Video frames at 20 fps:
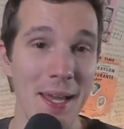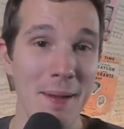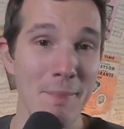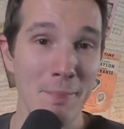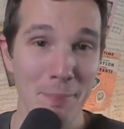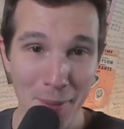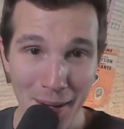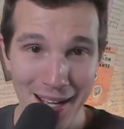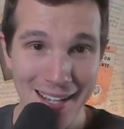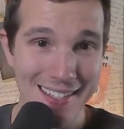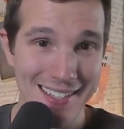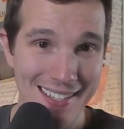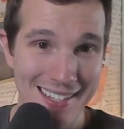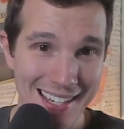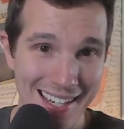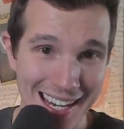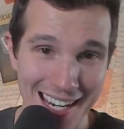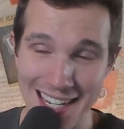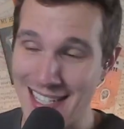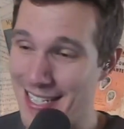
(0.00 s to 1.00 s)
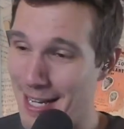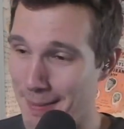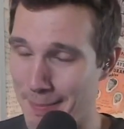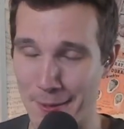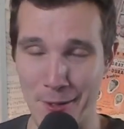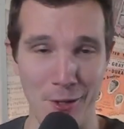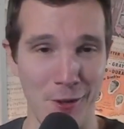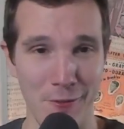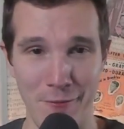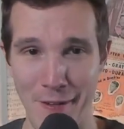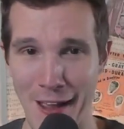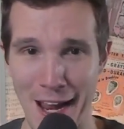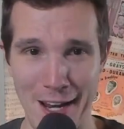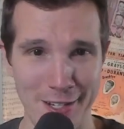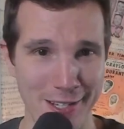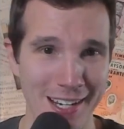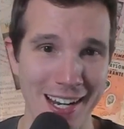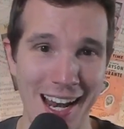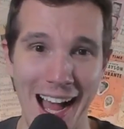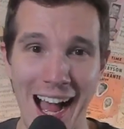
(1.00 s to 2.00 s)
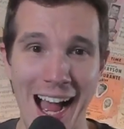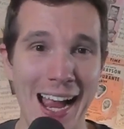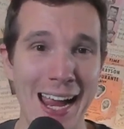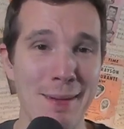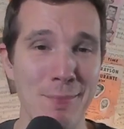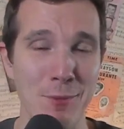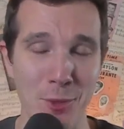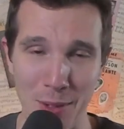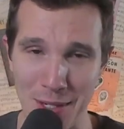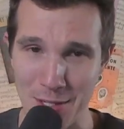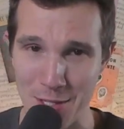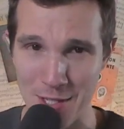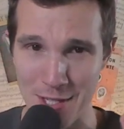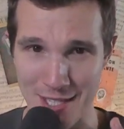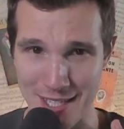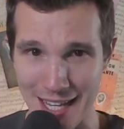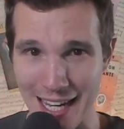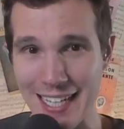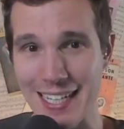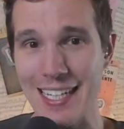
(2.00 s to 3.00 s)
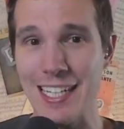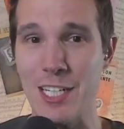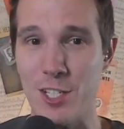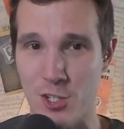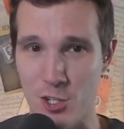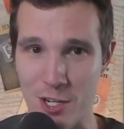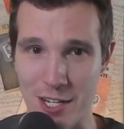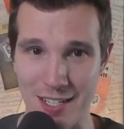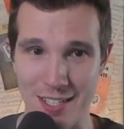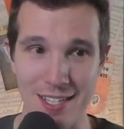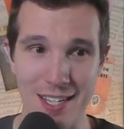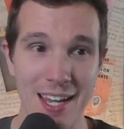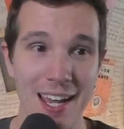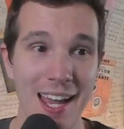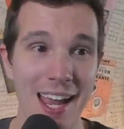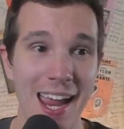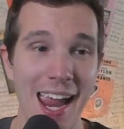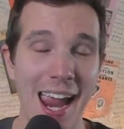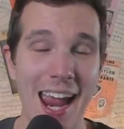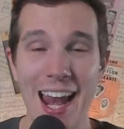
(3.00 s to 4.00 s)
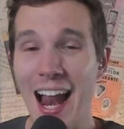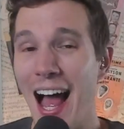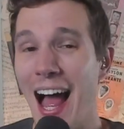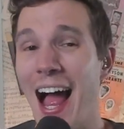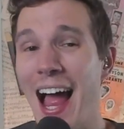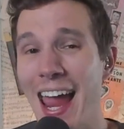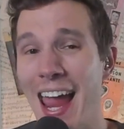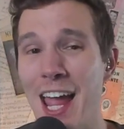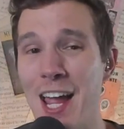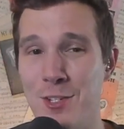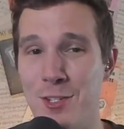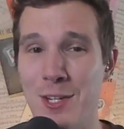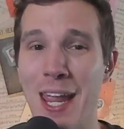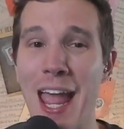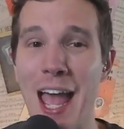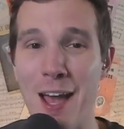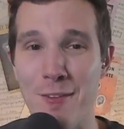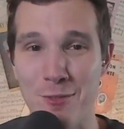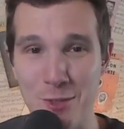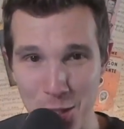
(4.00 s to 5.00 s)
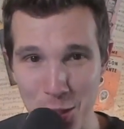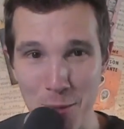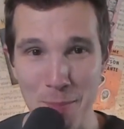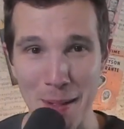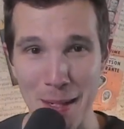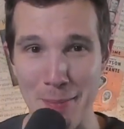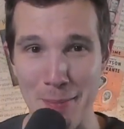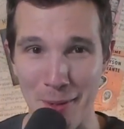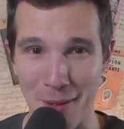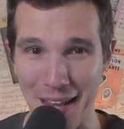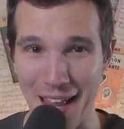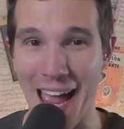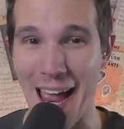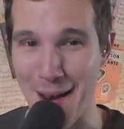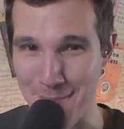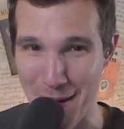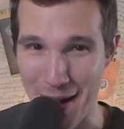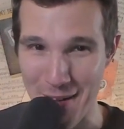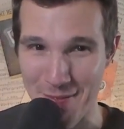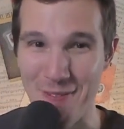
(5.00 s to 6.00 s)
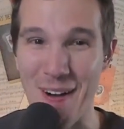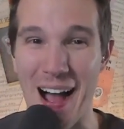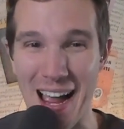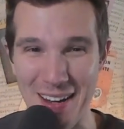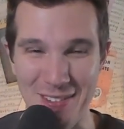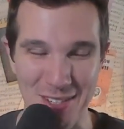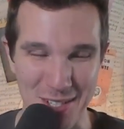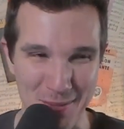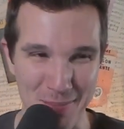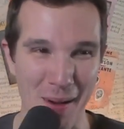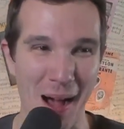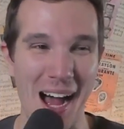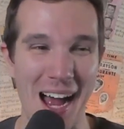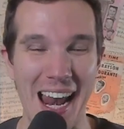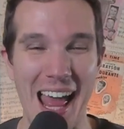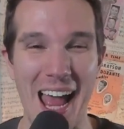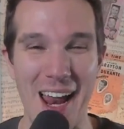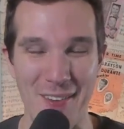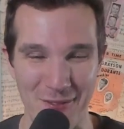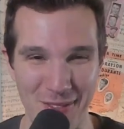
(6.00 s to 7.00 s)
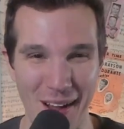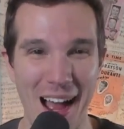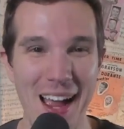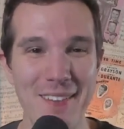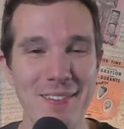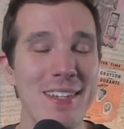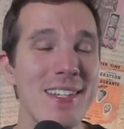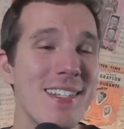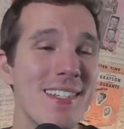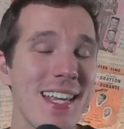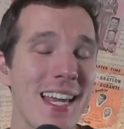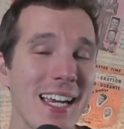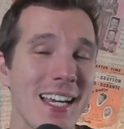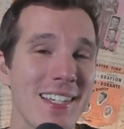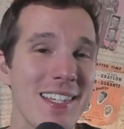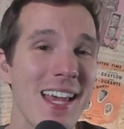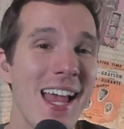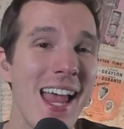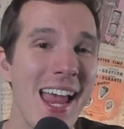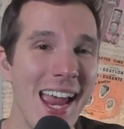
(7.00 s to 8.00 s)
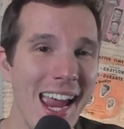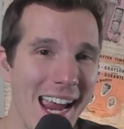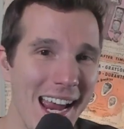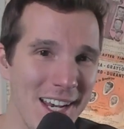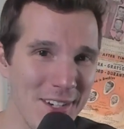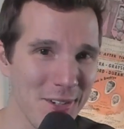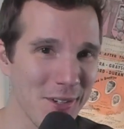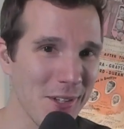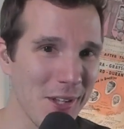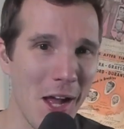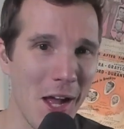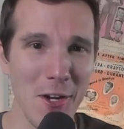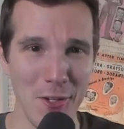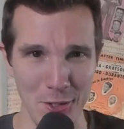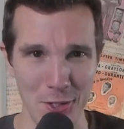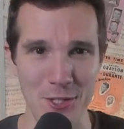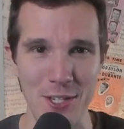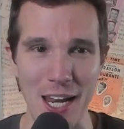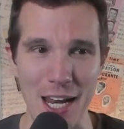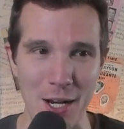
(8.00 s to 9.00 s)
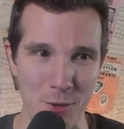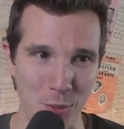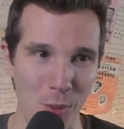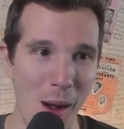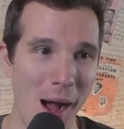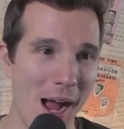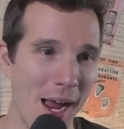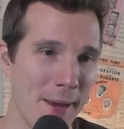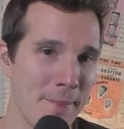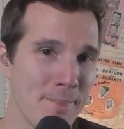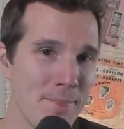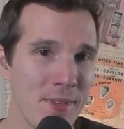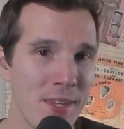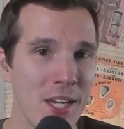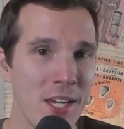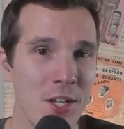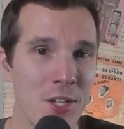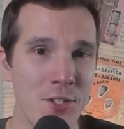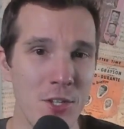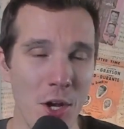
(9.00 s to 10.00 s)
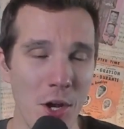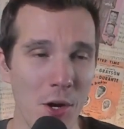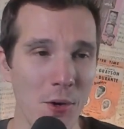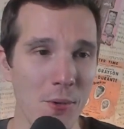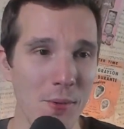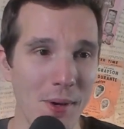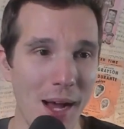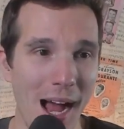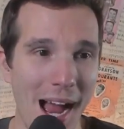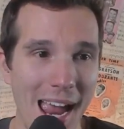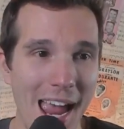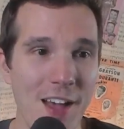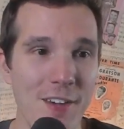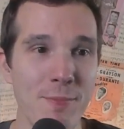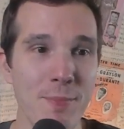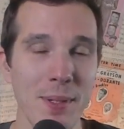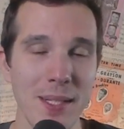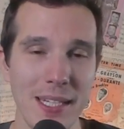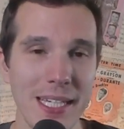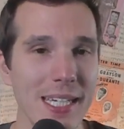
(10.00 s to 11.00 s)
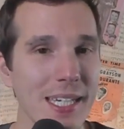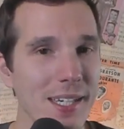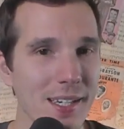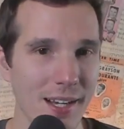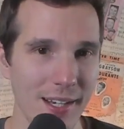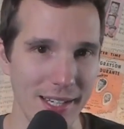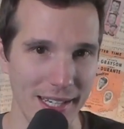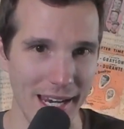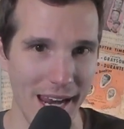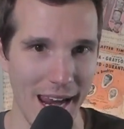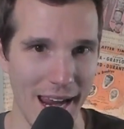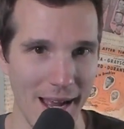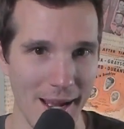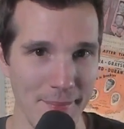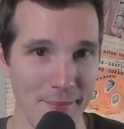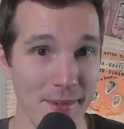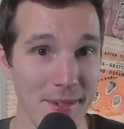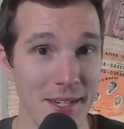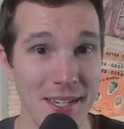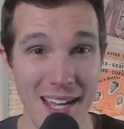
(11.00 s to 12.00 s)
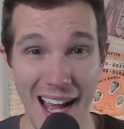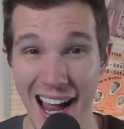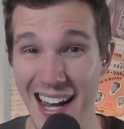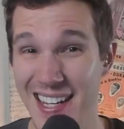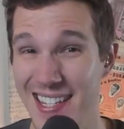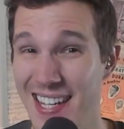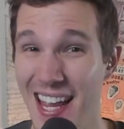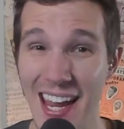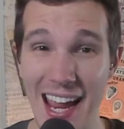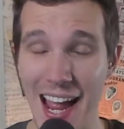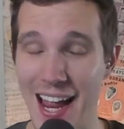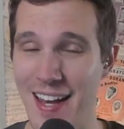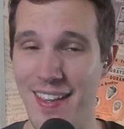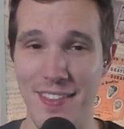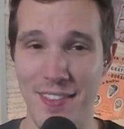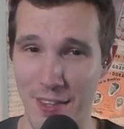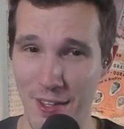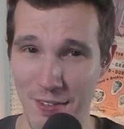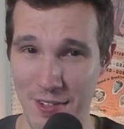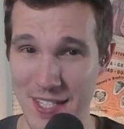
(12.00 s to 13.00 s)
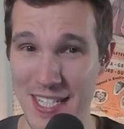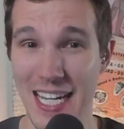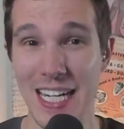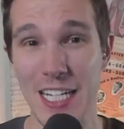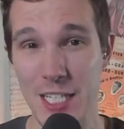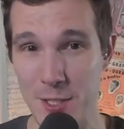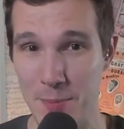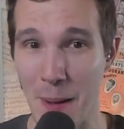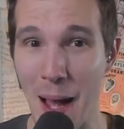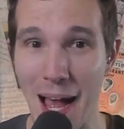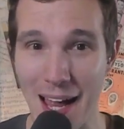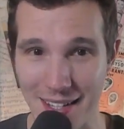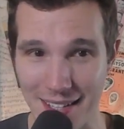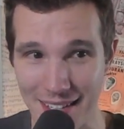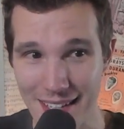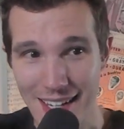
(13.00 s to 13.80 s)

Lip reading: But in typical fashion, I am going to slightly cheat. And I actually have 2 people at my 5 spot at 5 and 6. And you'll understand why. So I have Malik Cunningham, I'd say at the 6th spot.